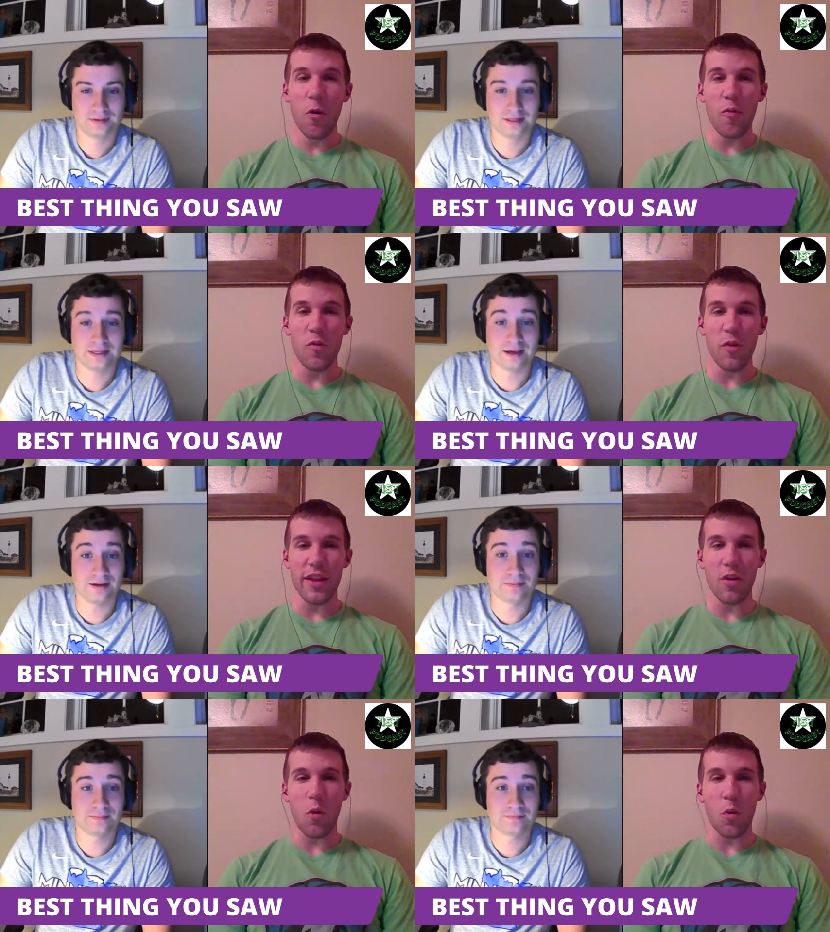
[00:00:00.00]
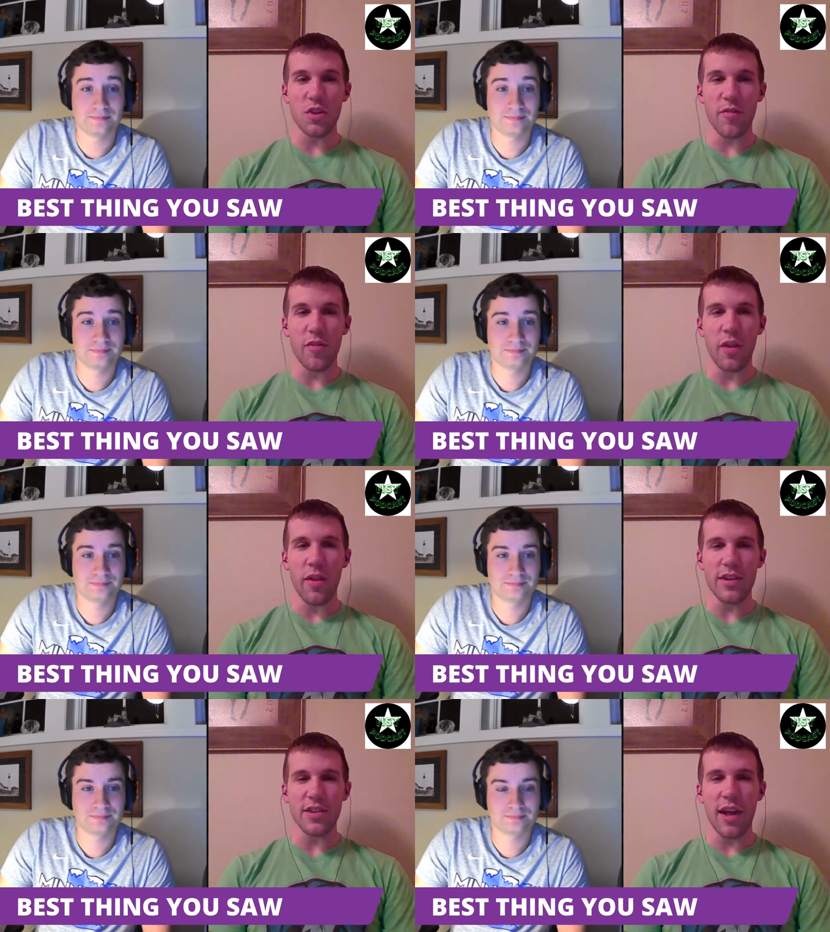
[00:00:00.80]
Speaker 1: over yeah. like the course of the,
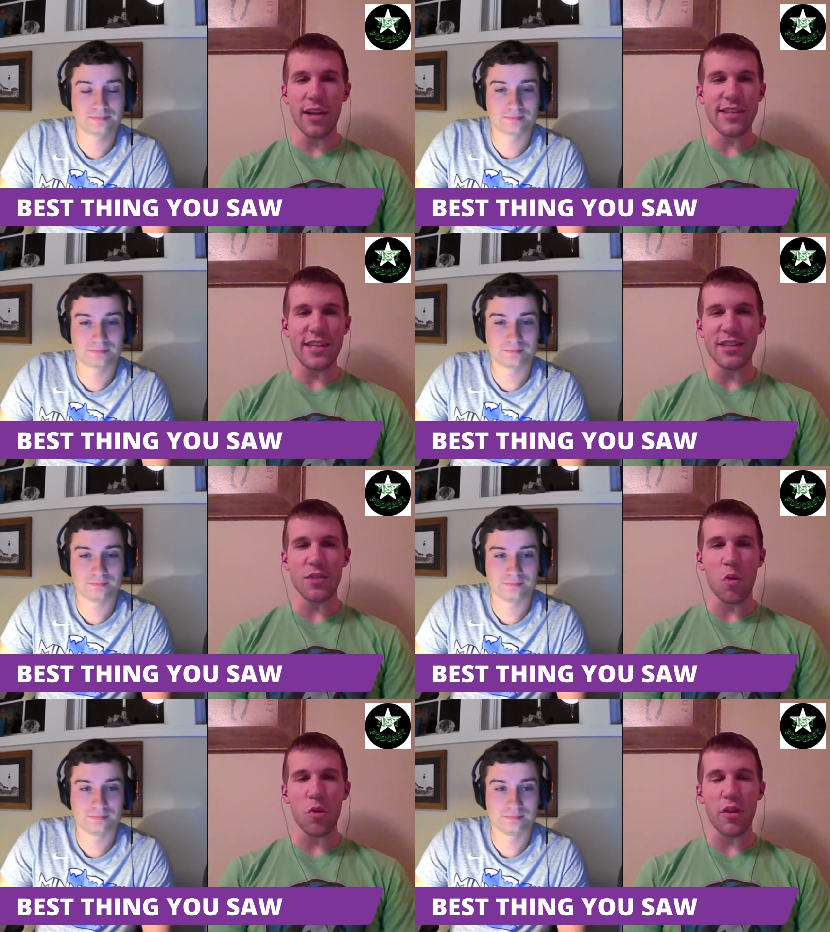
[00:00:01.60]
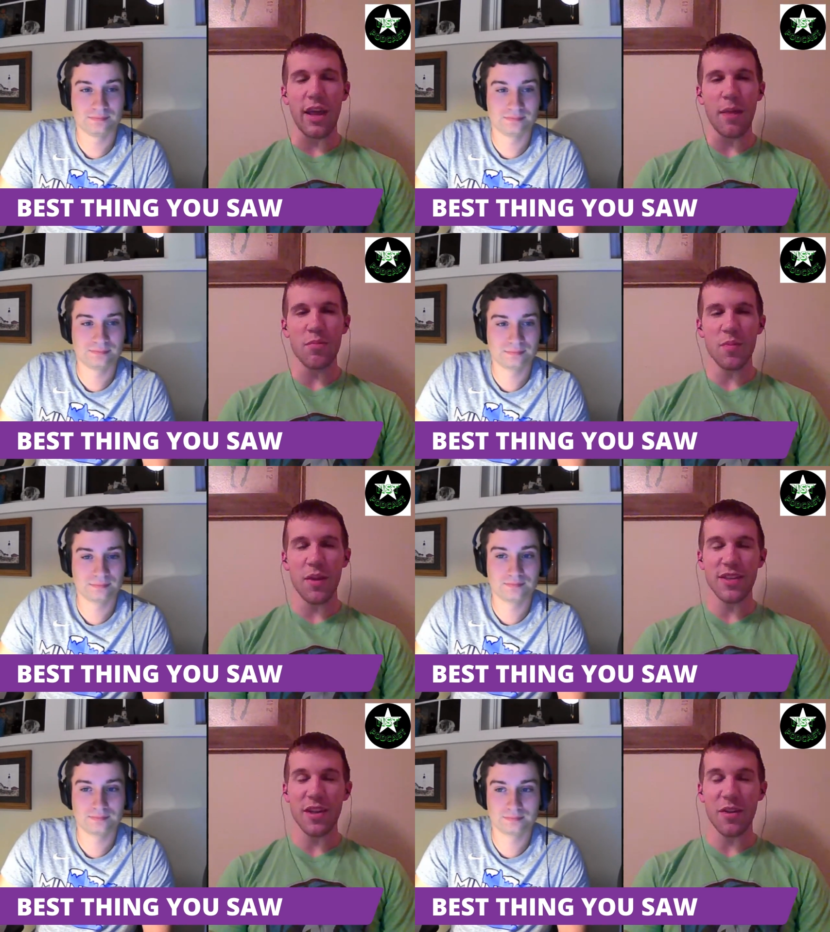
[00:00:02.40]
his last season's worth of games,
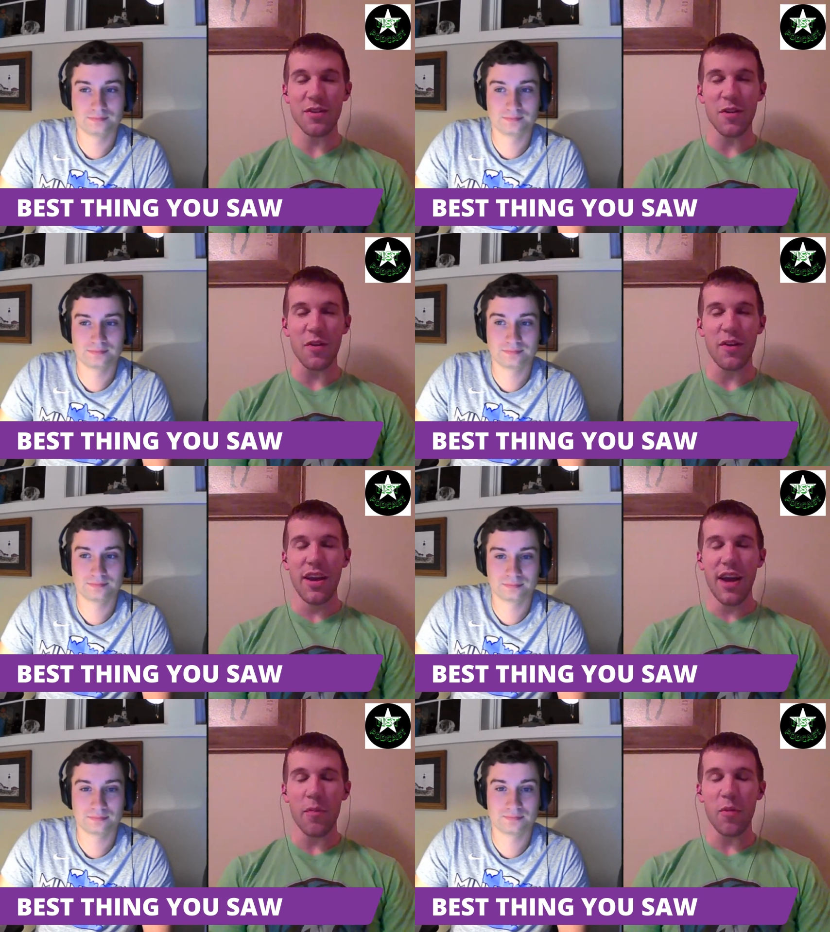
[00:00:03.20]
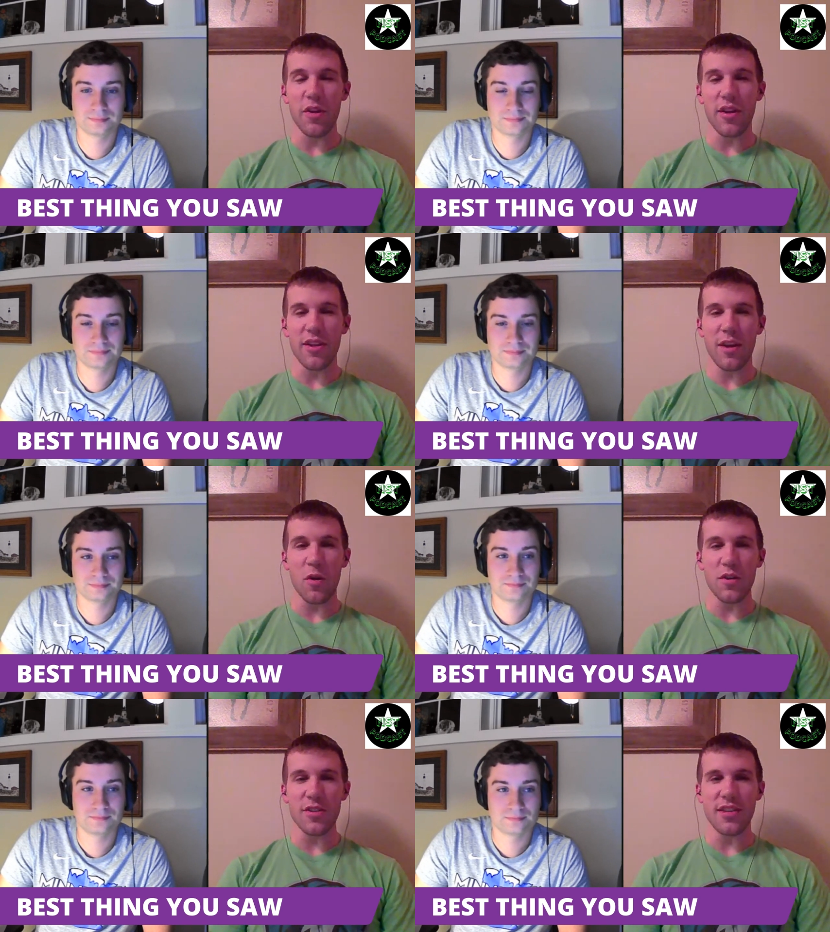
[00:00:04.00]
basically. So I'm really
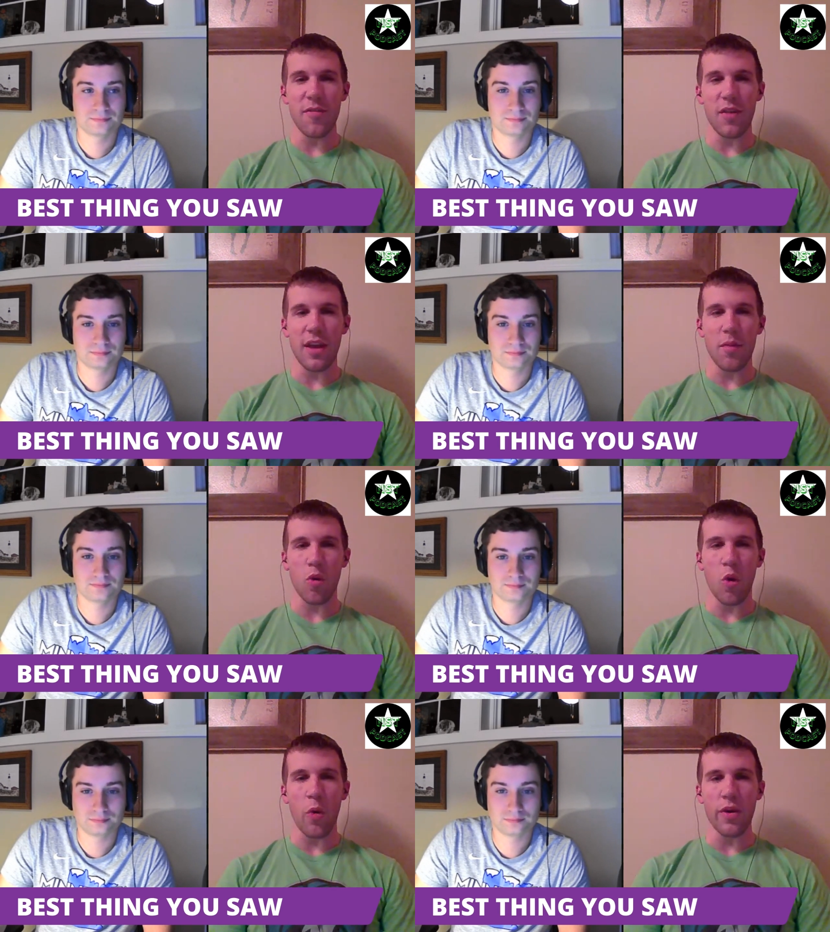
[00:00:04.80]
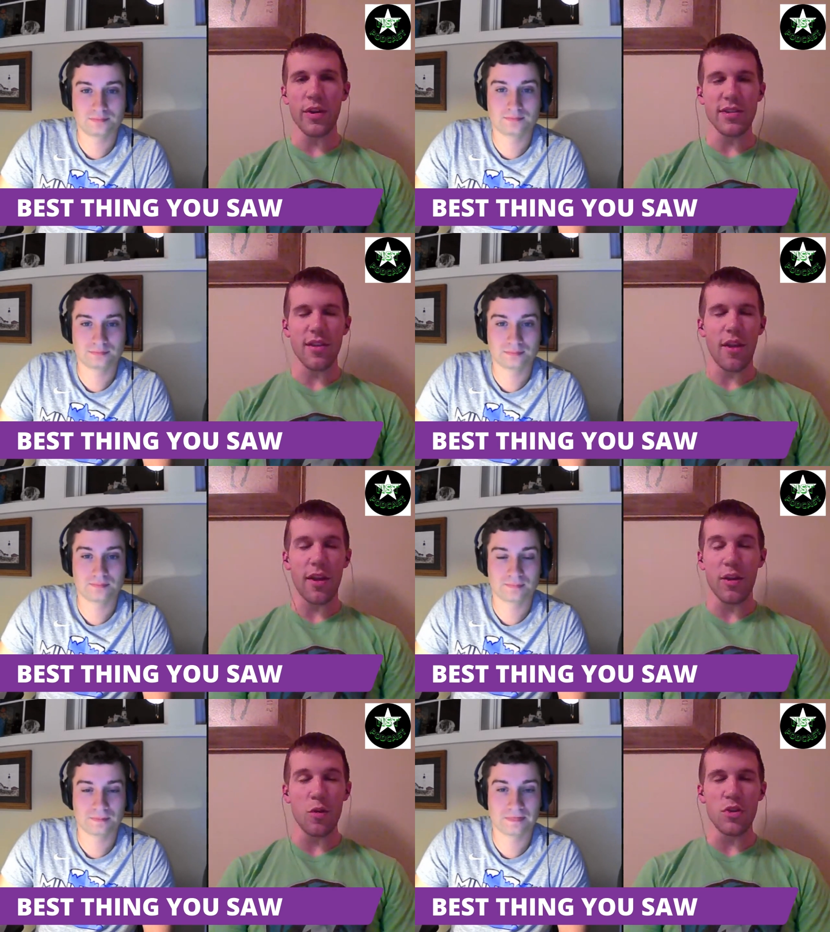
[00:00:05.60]
curious to see if he can keep it rolling because,
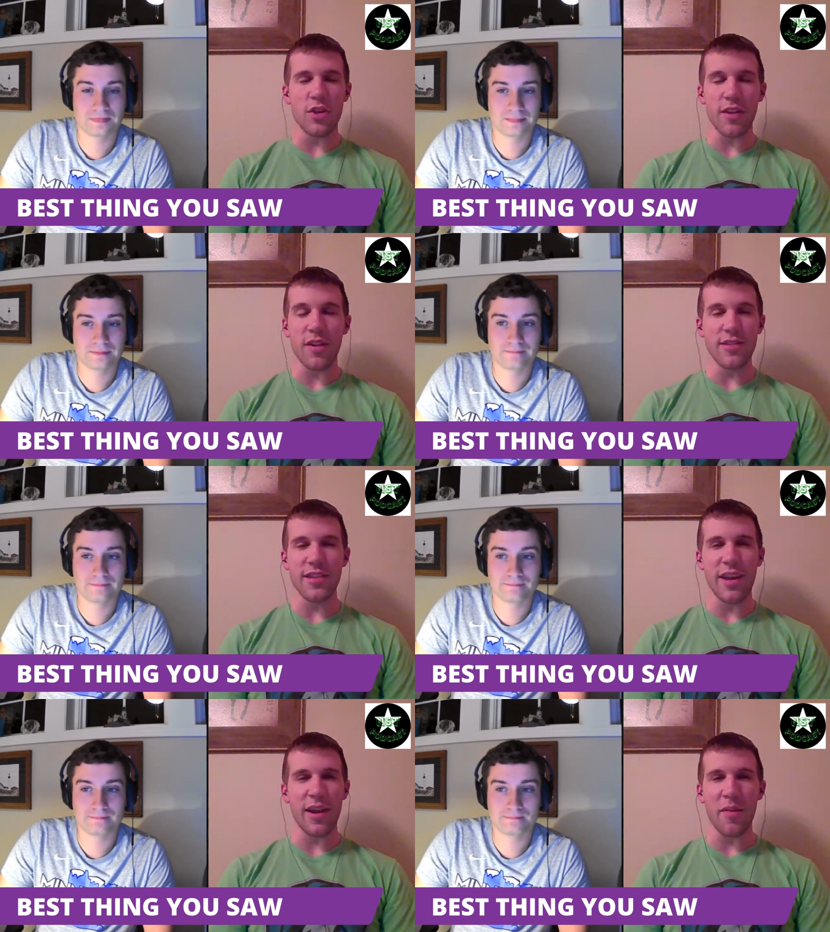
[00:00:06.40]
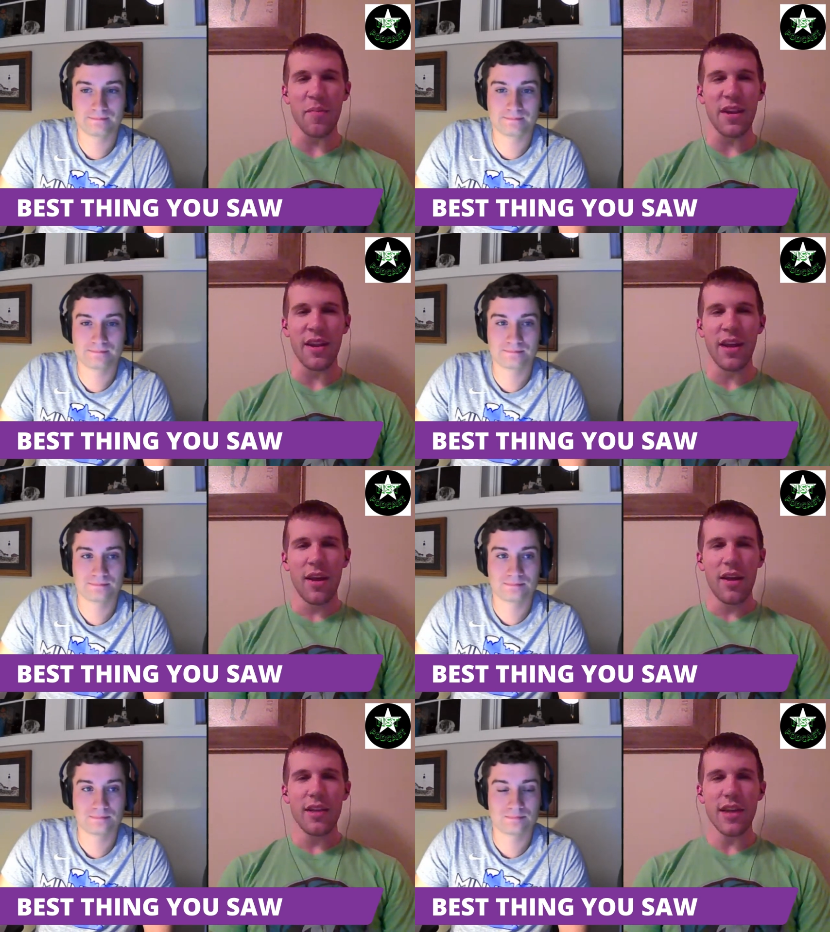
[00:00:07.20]
like you just got done saying, I mean,
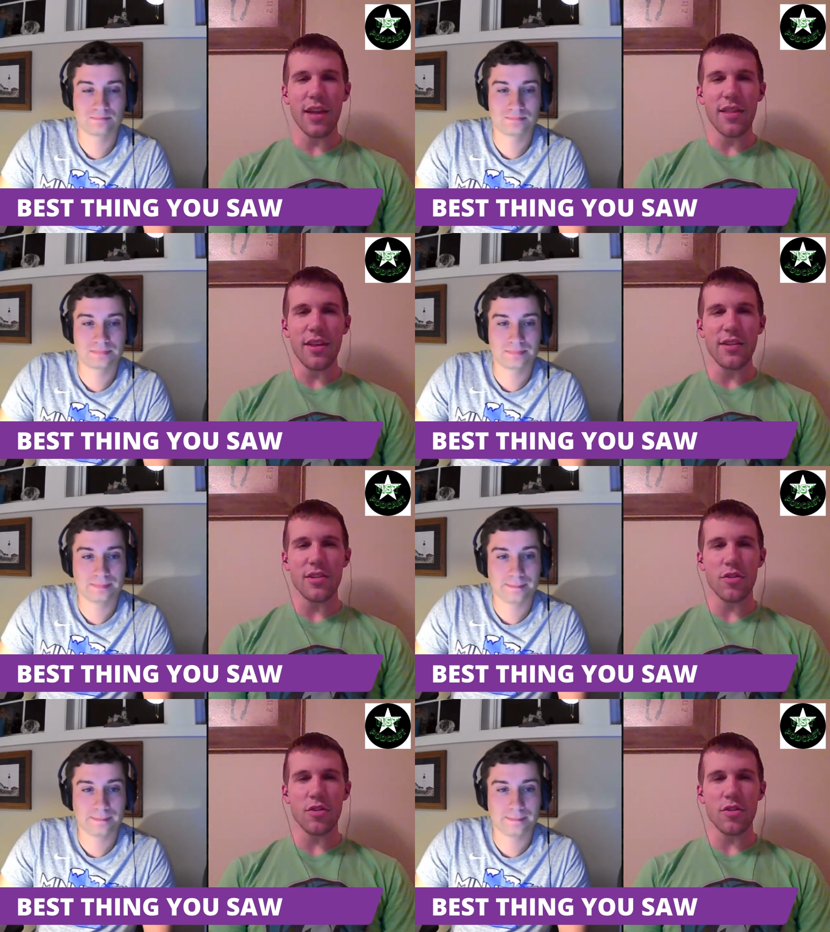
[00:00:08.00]
he's had these